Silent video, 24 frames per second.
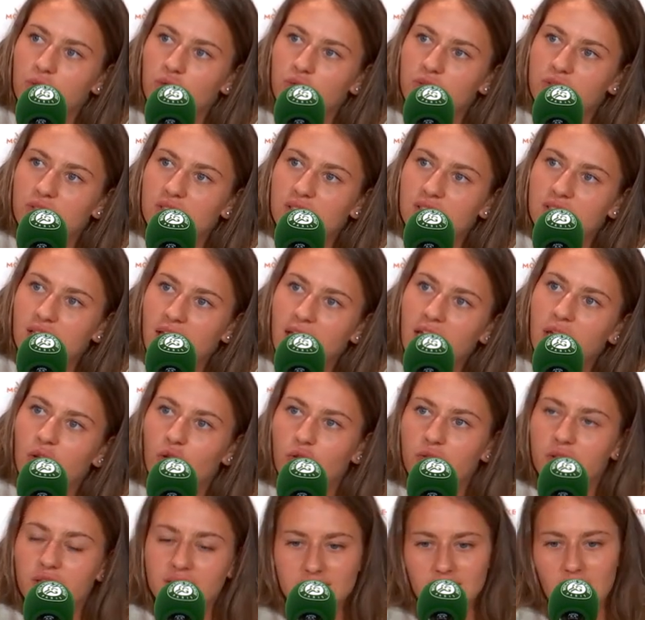stay
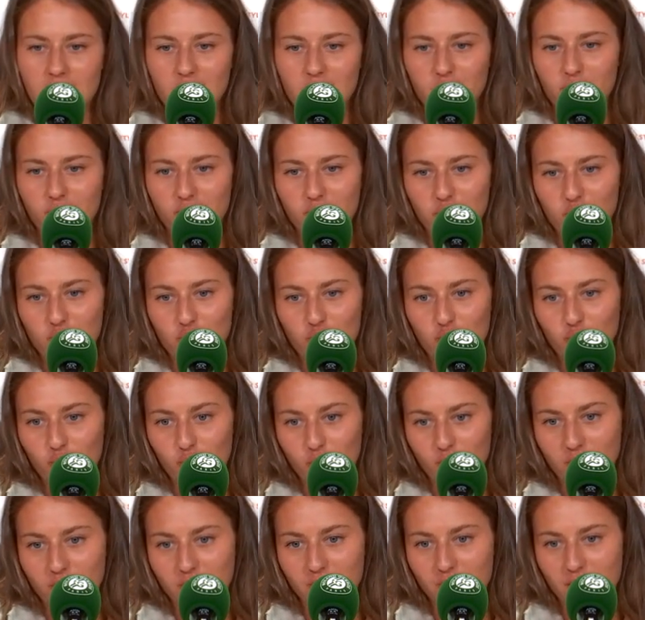on the side of the
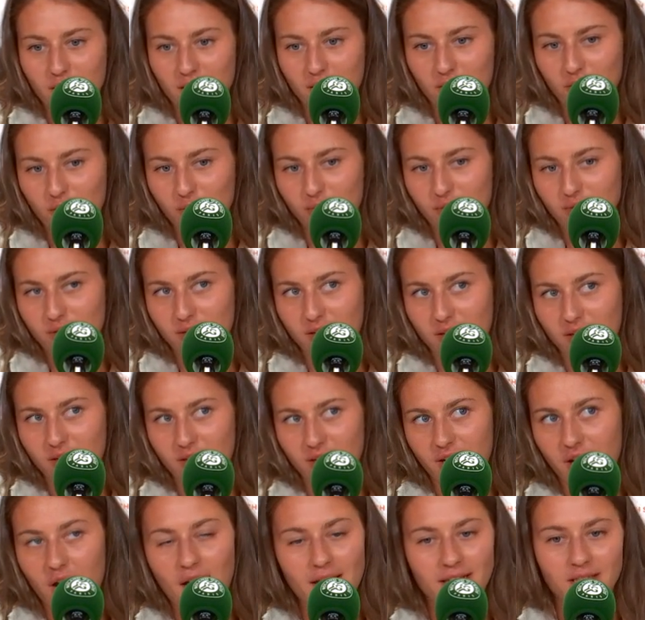truth and of the
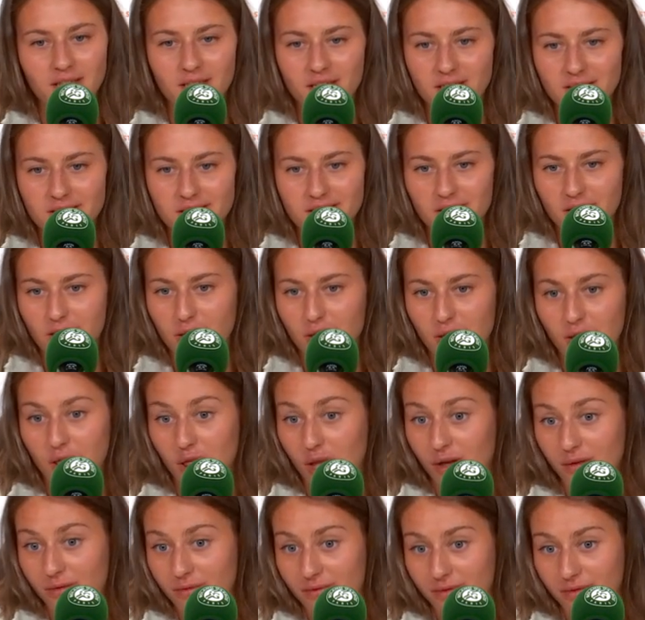kindness and
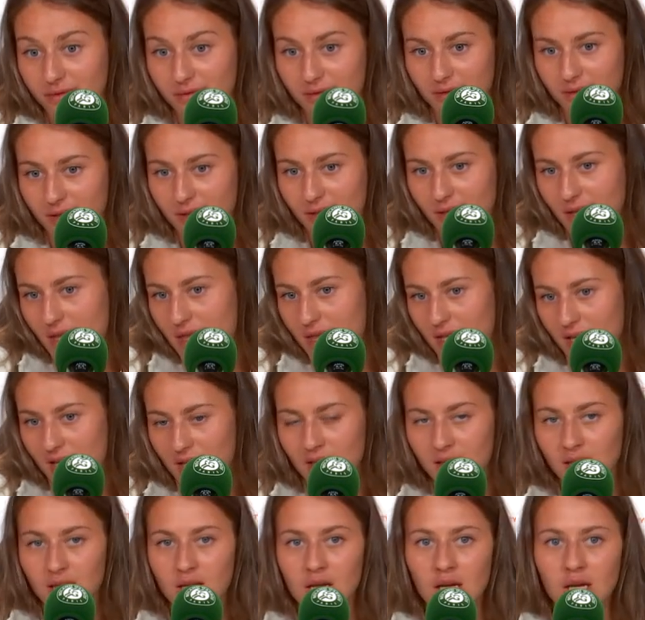love, I
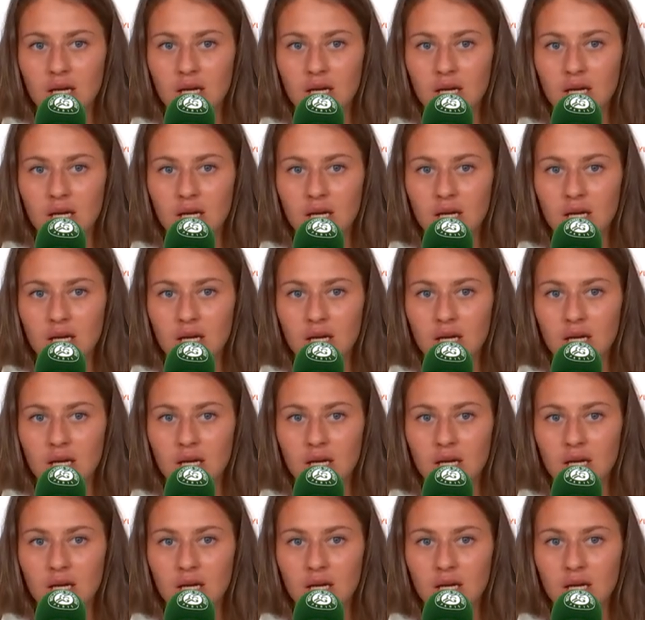think.